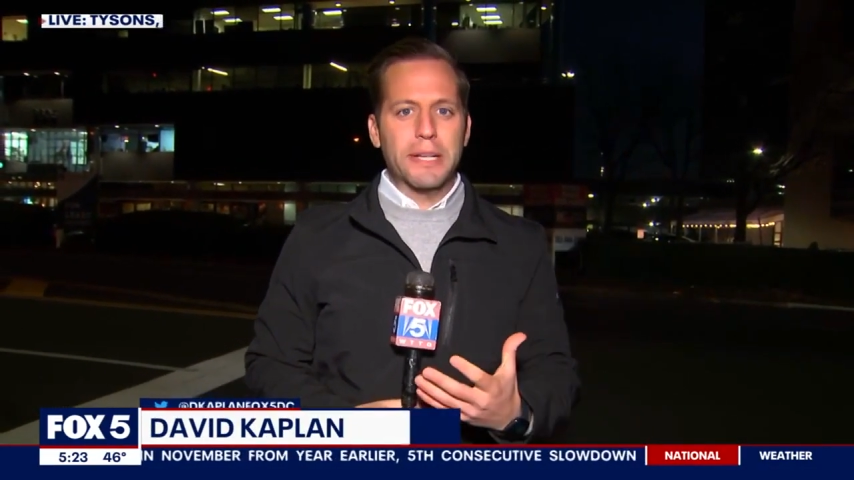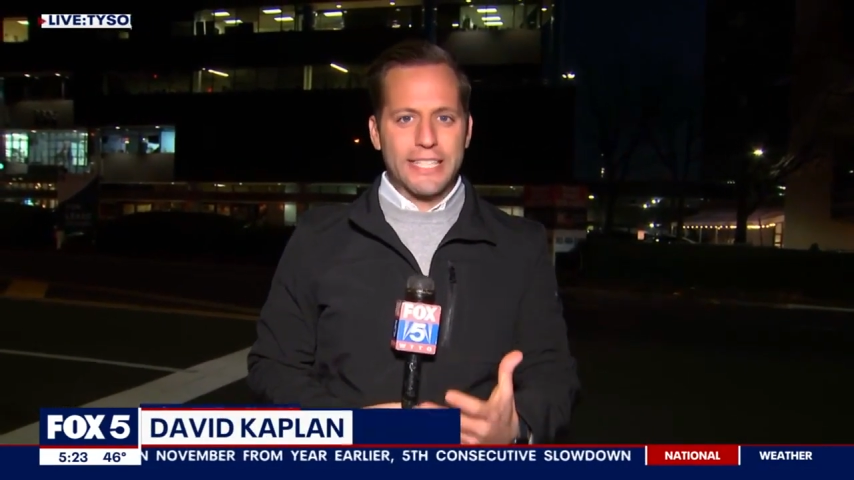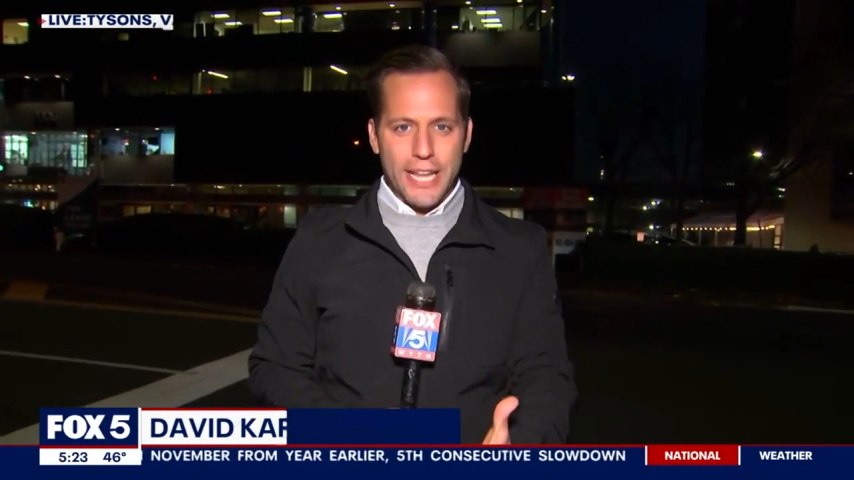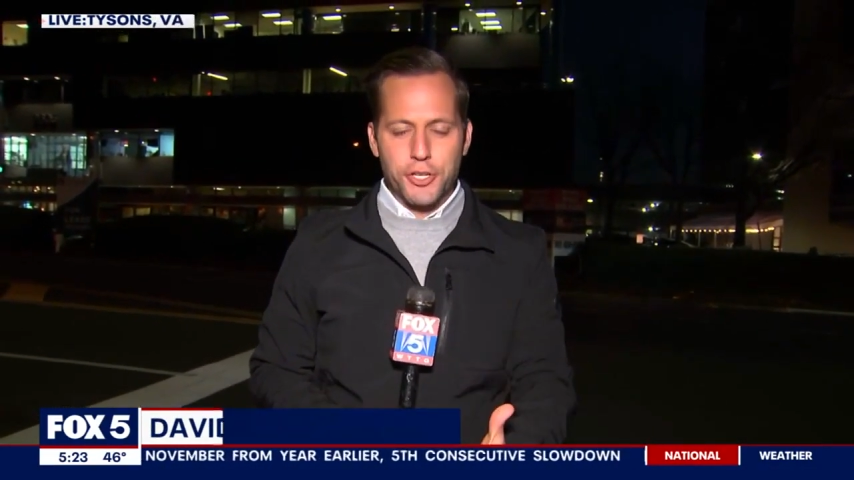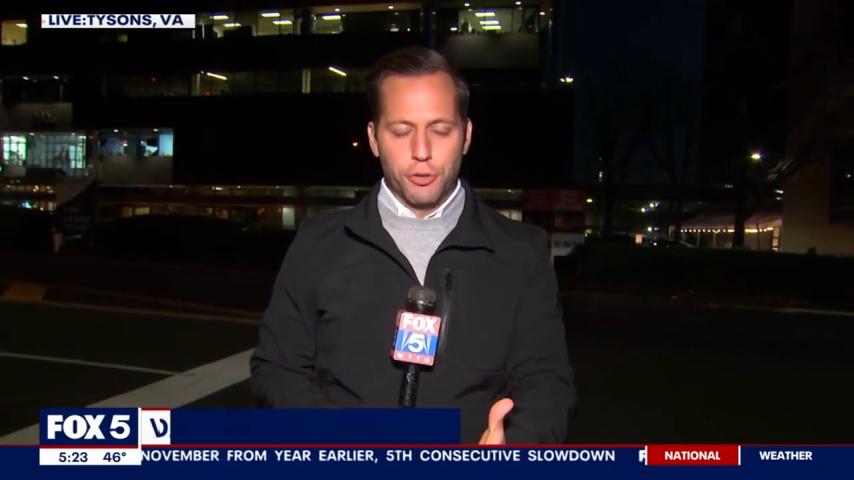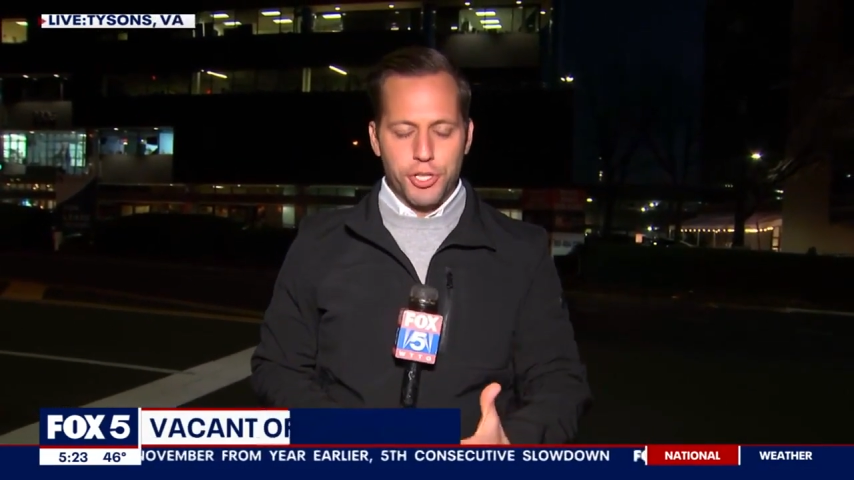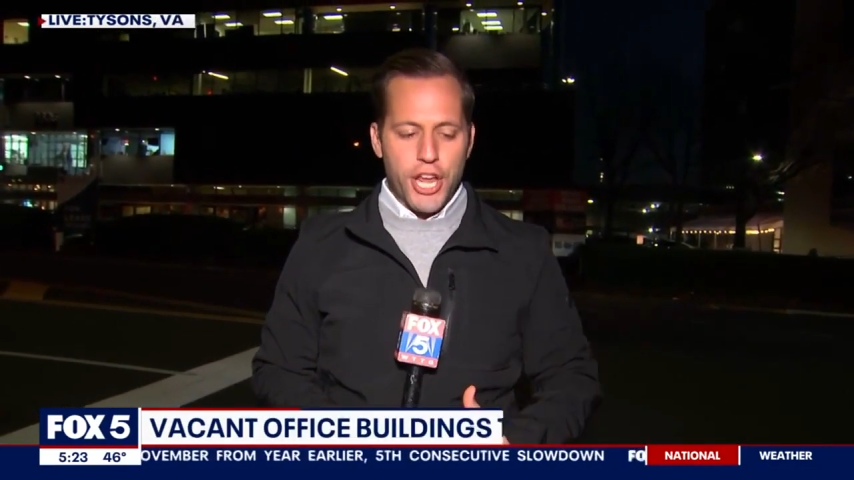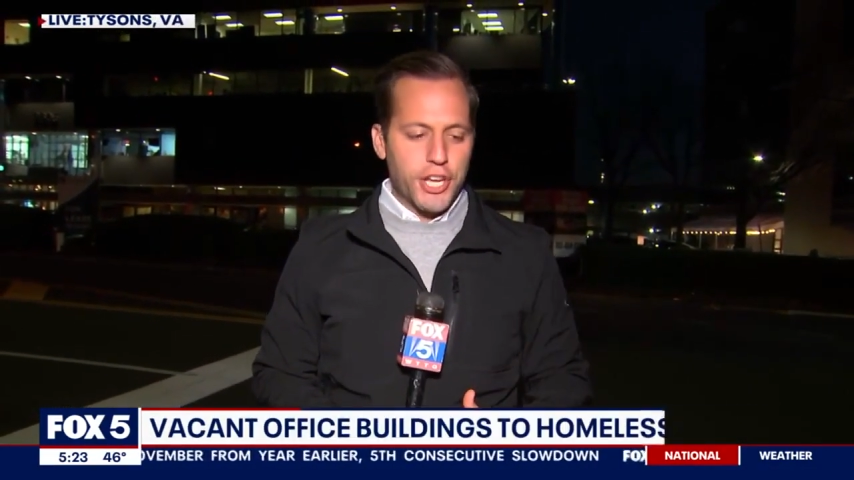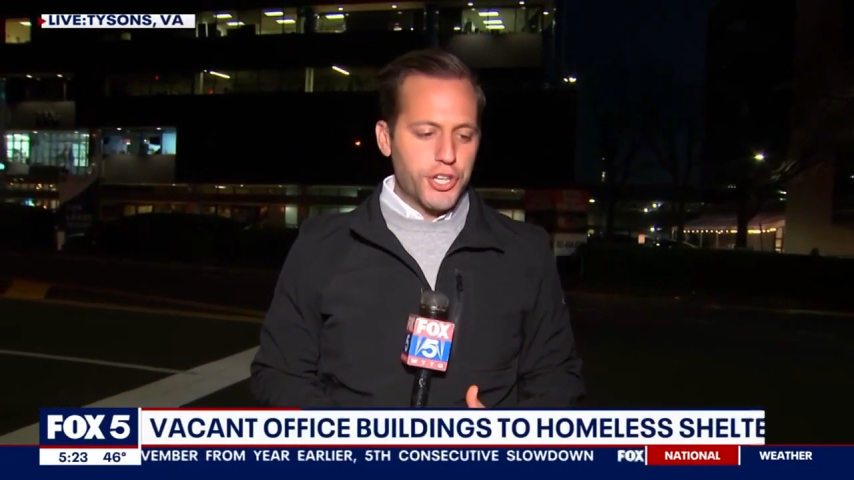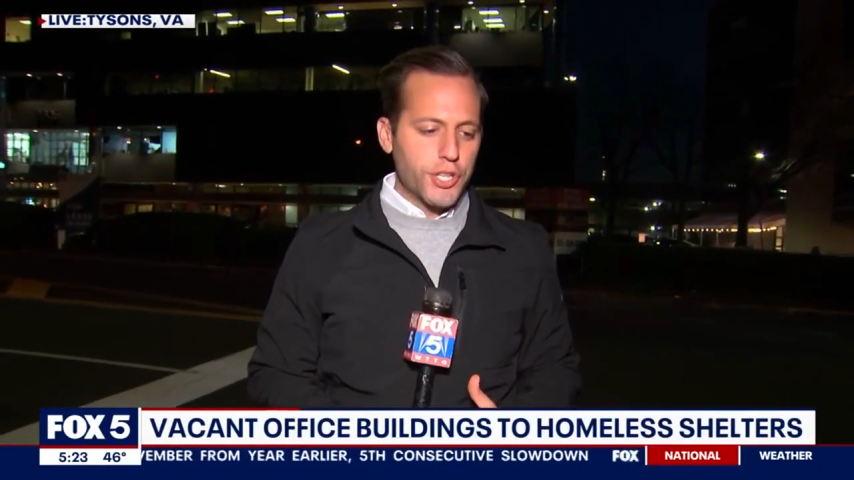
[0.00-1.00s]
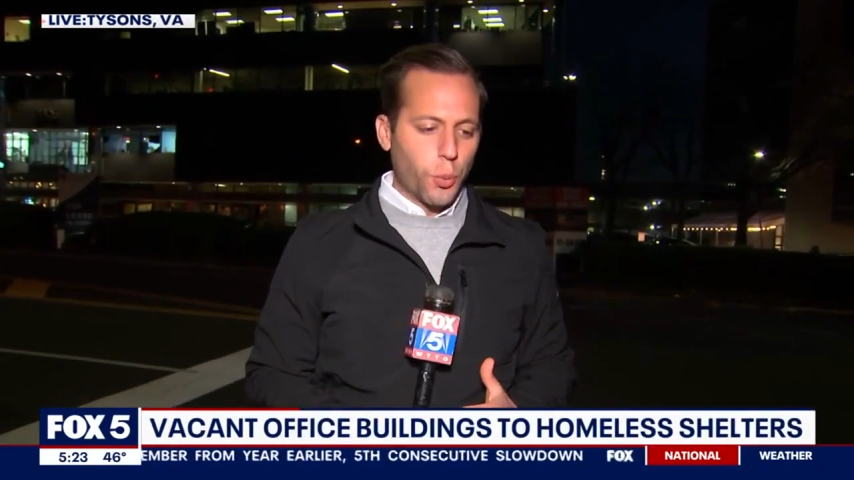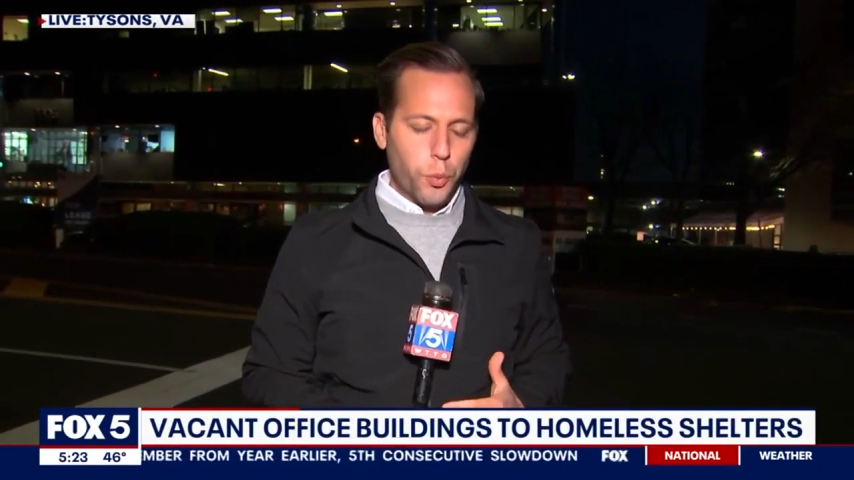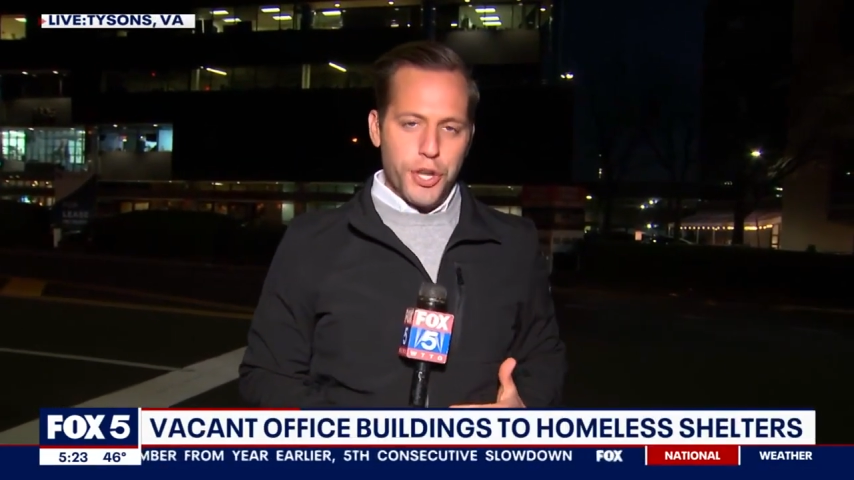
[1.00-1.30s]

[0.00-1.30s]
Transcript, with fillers: potential changes,